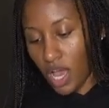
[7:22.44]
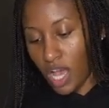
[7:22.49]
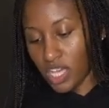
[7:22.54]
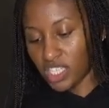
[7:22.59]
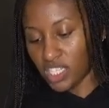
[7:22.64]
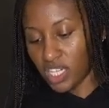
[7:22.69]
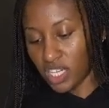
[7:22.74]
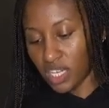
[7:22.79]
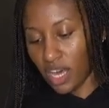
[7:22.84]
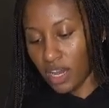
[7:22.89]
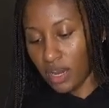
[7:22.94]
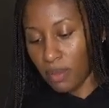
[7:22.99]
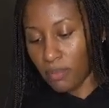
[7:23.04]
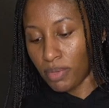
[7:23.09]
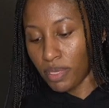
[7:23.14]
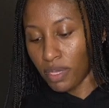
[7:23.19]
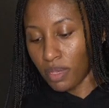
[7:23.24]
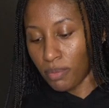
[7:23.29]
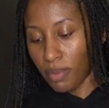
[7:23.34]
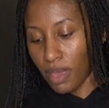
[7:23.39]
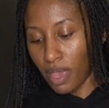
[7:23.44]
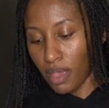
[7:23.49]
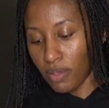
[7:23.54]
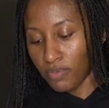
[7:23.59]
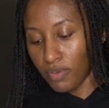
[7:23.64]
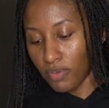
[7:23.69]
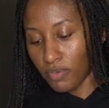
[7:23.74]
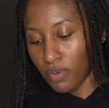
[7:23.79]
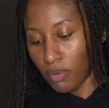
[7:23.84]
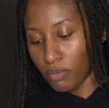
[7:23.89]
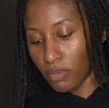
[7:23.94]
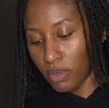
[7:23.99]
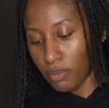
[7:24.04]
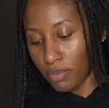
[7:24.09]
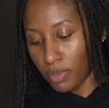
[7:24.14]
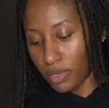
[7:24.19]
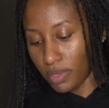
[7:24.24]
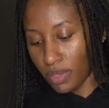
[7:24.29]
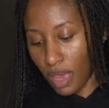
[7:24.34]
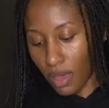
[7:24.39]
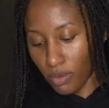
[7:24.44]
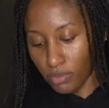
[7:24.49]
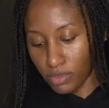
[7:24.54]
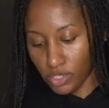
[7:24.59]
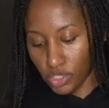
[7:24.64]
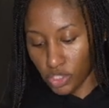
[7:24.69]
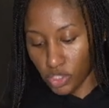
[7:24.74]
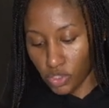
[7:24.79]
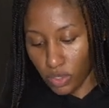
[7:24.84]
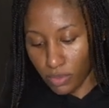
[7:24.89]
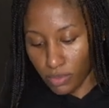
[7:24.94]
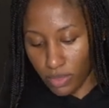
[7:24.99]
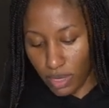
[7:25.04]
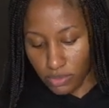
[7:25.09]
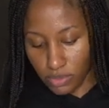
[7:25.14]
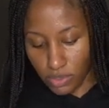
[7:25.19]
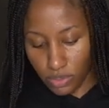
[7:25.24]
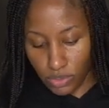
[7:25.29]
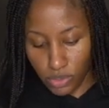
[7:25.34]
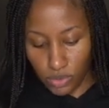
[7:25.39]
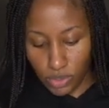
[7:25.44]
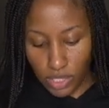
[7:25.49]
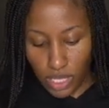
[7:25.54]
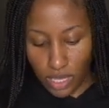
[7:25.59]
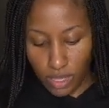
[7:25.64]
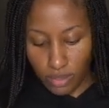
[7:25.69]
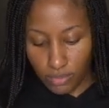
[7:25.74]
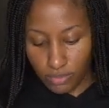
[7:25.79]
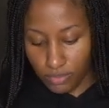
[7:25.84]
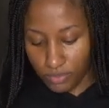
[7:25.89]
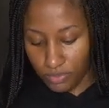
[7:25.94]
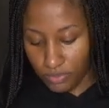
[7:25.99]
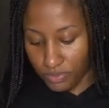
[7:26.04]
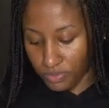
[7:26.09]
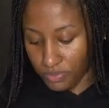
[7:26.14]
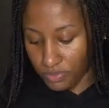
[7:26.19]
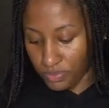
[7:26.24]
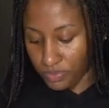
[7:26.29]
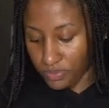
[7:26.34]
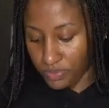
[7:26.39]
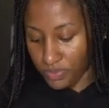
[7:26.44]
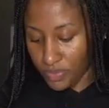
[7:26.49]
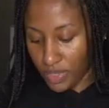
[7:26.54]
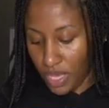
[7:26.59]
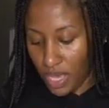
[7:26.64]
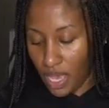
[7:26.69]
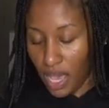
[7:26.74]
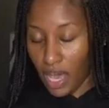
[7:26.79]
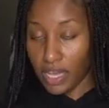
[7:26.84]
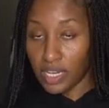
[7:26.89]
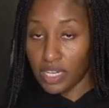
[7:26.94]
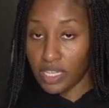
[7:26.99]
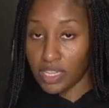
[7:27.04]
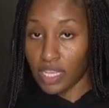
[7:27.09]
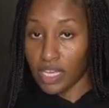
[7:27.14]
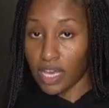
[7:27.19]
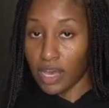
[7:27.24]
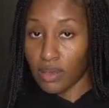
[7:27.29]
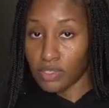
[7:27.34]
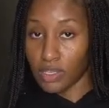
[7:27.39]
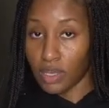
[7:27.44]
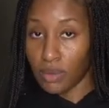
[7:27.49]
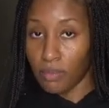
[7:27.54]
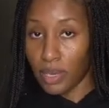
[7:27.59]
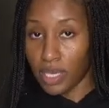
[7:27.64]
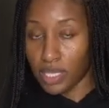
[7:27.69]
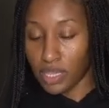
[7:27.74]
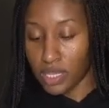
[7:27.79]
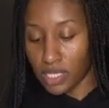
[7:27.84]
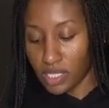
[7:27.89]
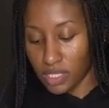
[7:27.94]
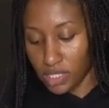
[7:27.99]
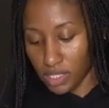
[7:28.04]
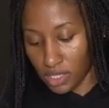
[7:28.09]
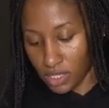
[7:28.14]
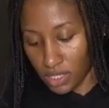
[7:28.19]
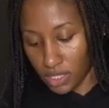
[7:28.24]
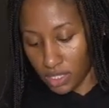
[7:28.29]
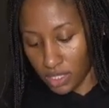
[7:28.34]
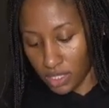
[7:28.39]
I should have got a bigger bag for Roma, but I wasn't sure what I was gonna do yet. I didn't think I was gonna make this.